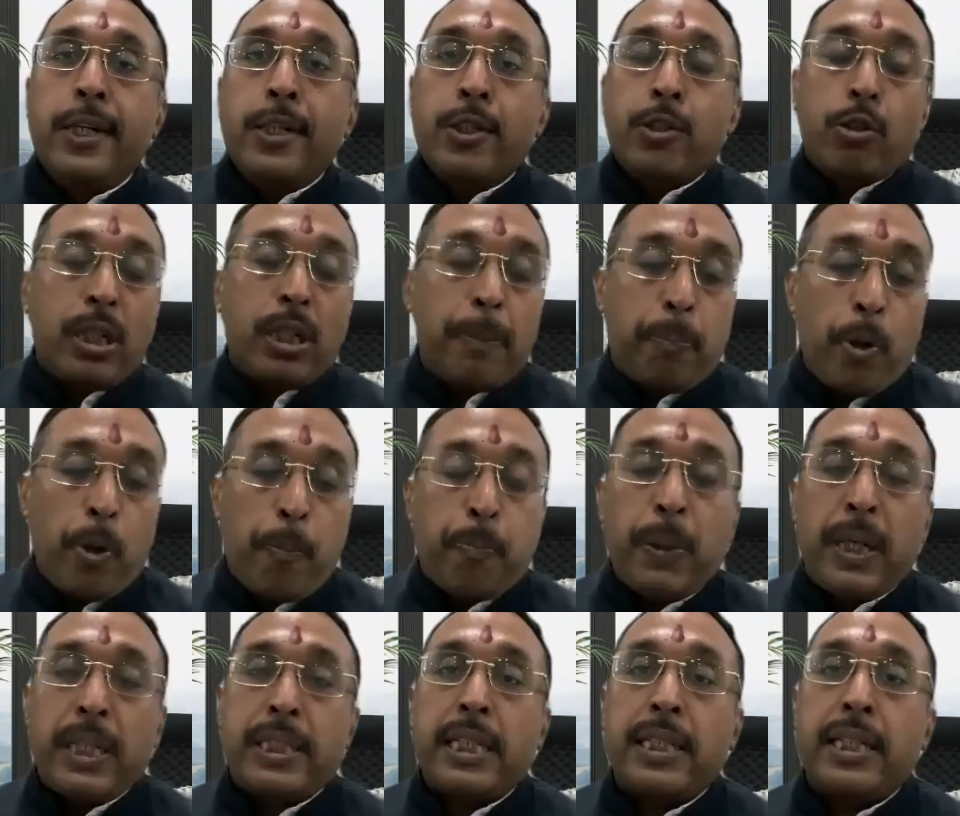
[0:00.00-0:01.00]
So the
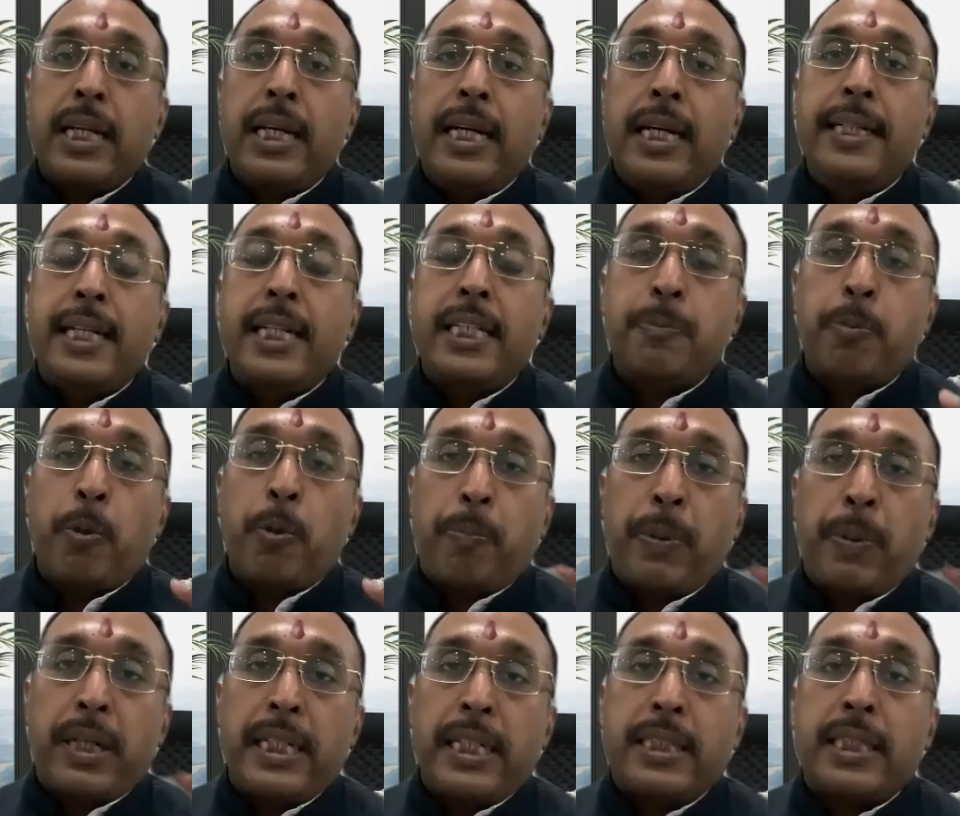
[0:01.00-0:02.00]
proper journal entries,
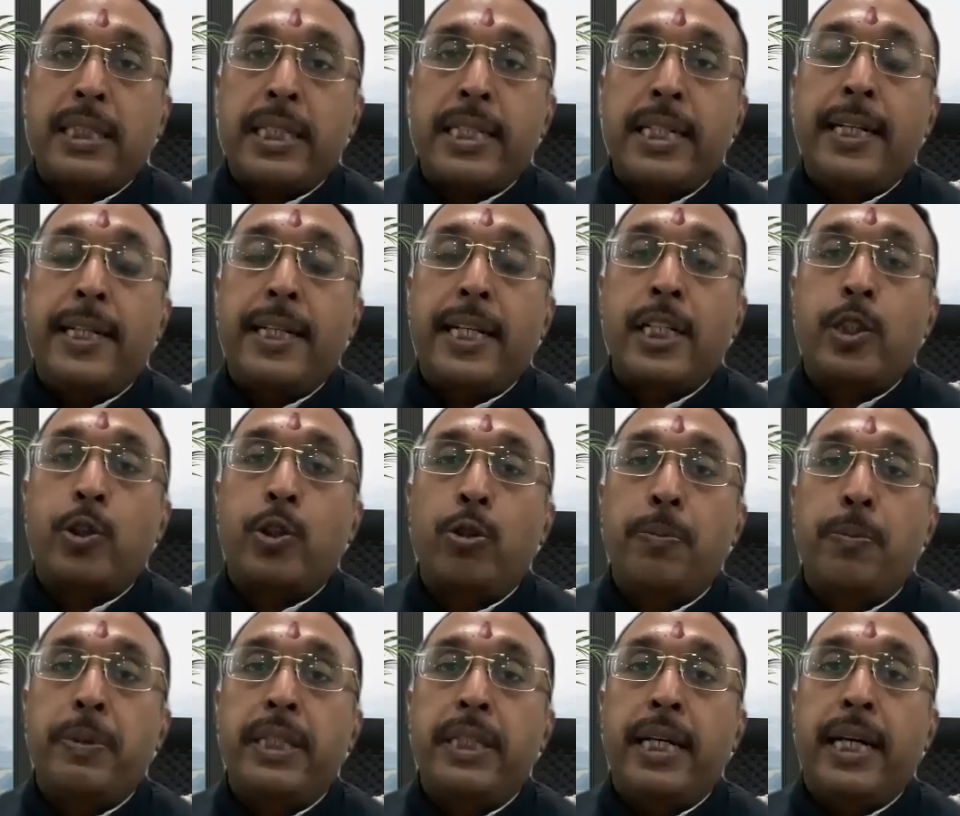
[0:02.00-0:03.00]
proper necessary entries
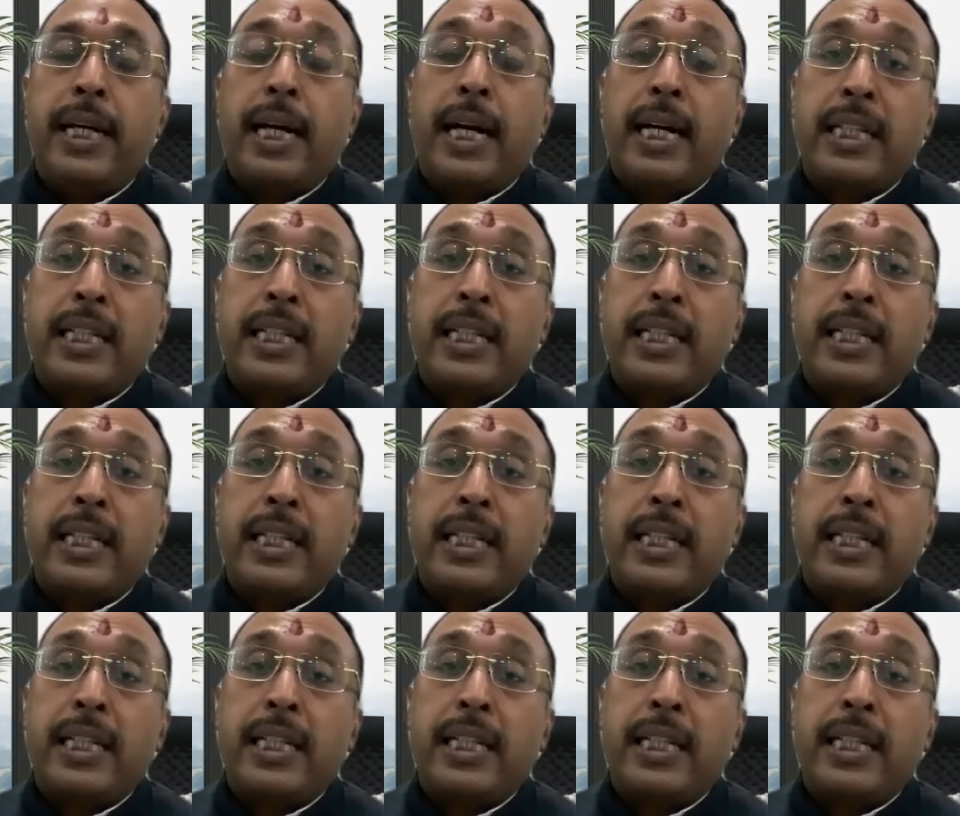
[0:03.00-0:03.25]
should be there.